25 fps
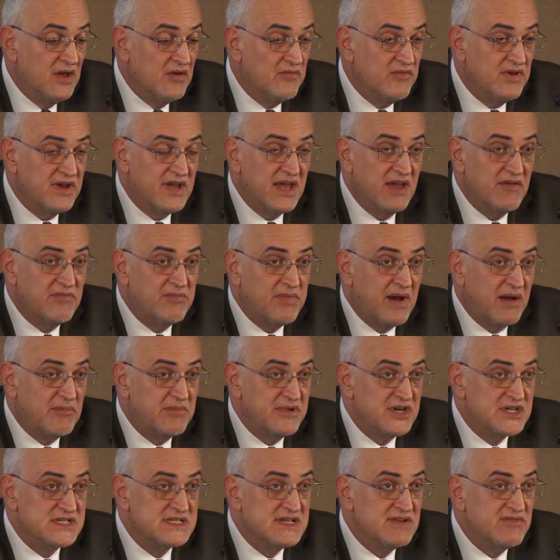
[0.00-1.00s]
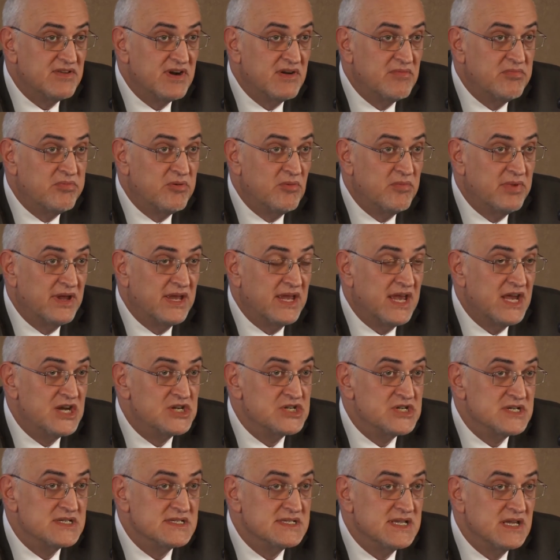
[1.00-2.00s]
We have published several
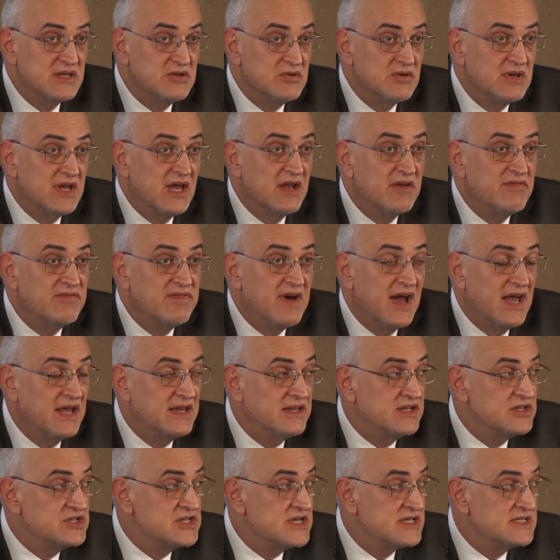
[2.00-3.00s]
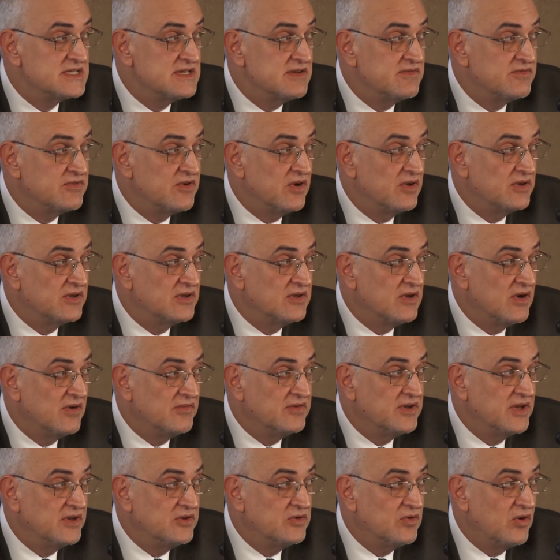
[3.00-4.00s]
publications that you can find just in front
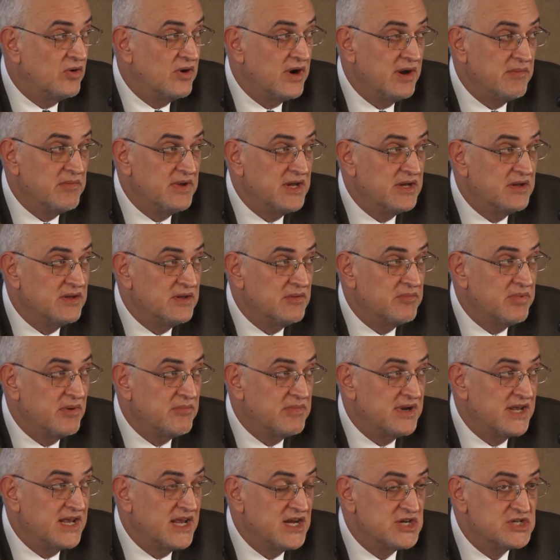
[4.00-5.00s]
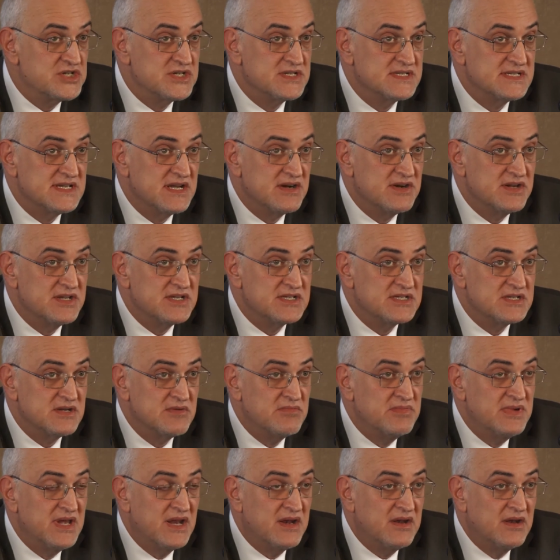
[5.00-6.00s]
of the door. I mean, the publications are in
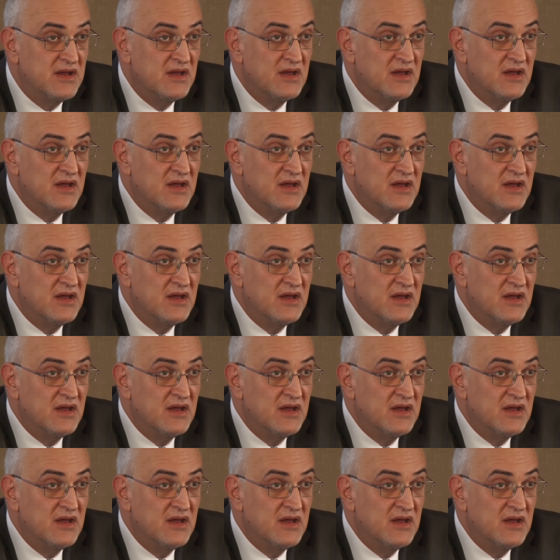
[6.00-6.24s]
Serbian,